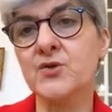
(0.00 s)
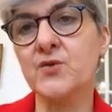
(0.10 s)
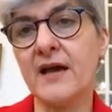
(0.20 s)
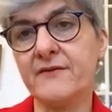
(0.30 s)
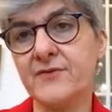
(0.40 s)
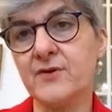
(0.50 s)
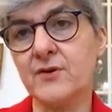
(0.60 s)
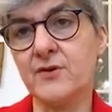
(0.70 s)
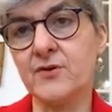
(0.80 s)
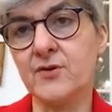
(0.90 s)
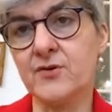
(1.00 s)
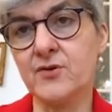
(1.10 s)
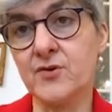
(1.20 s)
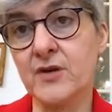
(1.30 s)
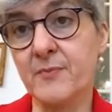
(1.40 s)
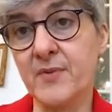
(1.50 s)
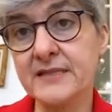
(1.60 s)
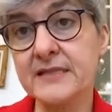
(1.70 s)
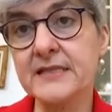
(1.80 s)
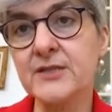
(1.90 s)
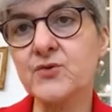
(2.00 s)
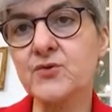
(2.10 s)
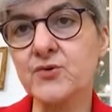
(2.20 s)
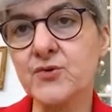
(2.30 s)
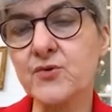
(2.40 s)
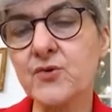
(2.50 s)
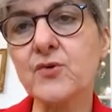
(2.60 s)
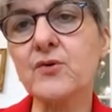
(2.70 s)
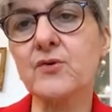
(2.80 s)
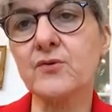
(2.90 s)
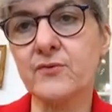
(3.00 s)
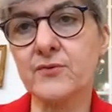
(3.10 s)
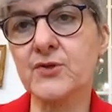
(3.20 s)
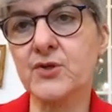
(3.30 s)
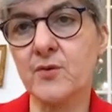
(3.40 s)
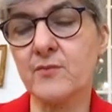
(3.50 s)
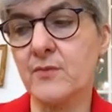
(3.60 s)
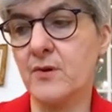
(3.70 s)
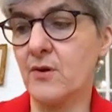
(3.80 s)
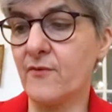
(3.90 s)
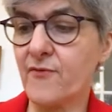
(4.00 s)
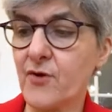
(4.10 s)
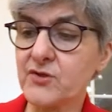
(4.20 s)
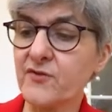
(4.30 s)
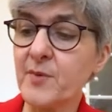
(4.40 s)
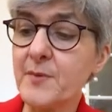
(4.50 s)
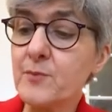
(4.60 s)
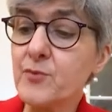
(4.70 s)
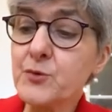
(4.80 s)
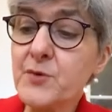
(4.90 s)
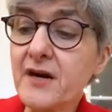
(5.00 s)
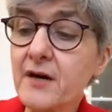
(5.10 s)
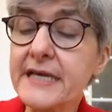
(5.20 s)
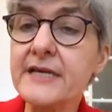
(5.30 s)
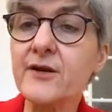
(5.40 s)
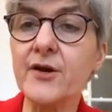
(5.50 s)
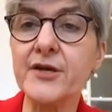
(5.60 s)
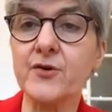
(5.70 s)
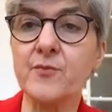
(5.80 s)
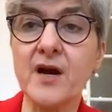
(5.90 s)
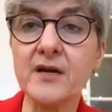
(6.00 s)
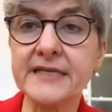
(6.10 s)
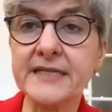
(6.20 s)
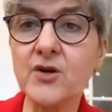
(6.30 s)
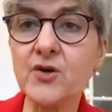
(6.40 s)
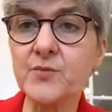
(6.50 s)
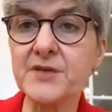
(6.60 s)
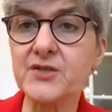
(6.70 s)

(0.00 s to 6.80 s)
have the capacity to control some flux of payment, but we are in a market economy.